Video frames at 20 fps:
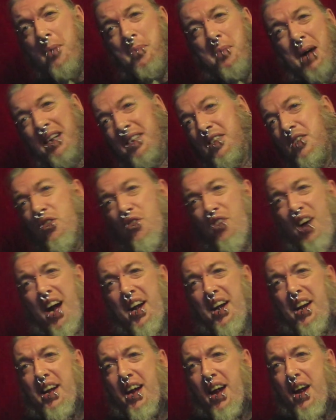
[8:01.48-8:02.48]
a massive
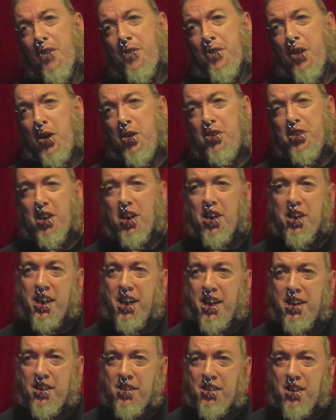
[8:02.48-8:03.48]
fan of the Airflow's
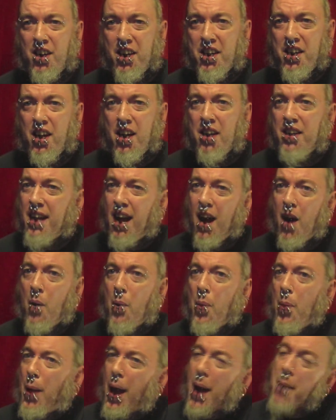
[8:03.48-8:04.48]
RDA design. Now
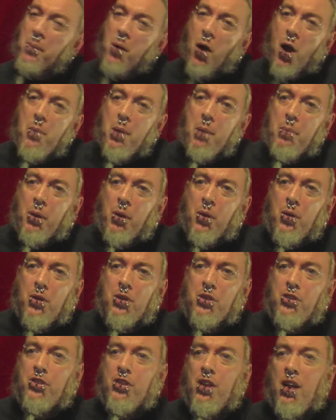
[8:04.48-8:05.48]
that might be
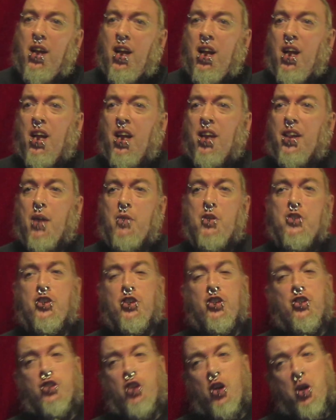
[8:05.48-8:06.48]
because there is
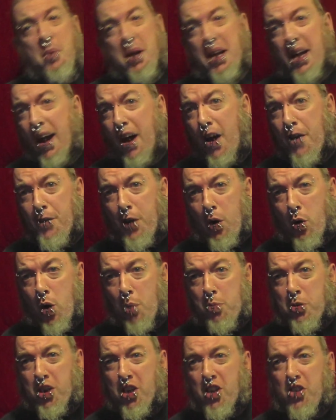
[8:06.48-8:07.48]
just too many airflow
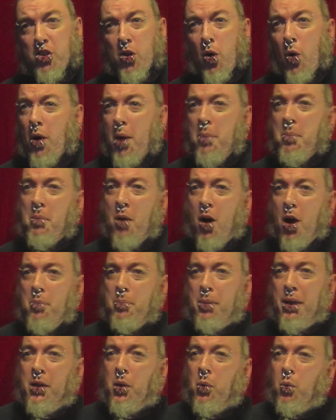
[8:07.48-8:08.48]
options, or it might
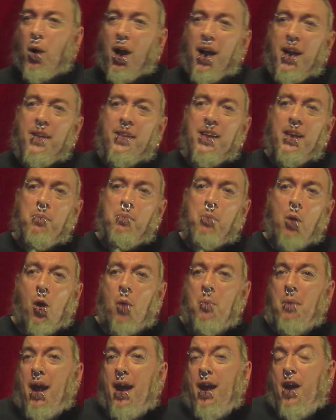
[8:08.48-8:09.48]
be the way the
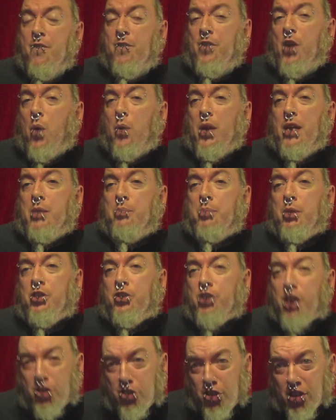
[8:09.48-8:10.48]
bottom airflow is
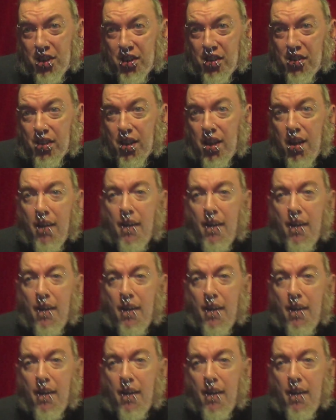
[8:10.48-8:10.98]
positioned.